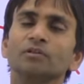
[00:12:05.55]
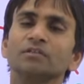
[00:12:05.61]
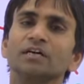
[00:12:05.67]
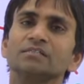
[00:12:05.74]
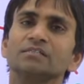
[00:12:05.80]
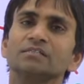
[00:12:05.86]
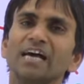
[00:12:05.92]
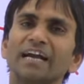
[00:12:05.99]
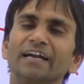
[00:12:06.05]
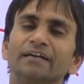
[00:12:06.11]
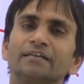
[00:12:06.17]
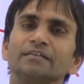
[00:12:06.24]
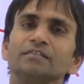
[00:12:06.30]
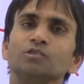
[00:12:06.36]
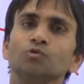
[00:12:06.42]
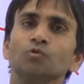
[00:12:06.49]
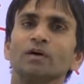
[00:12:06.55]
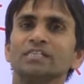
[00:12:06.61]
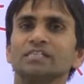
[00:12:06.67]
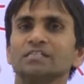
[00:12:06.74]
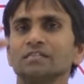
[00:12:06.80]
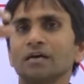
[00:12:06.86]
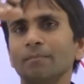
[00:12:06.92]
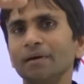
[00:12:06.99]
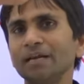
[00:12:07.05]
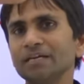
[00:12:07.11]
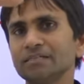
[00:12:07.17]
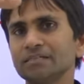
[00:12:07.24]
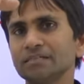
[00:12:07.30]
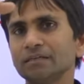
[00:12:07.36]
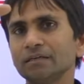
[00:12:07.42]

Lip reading: the scientists to establish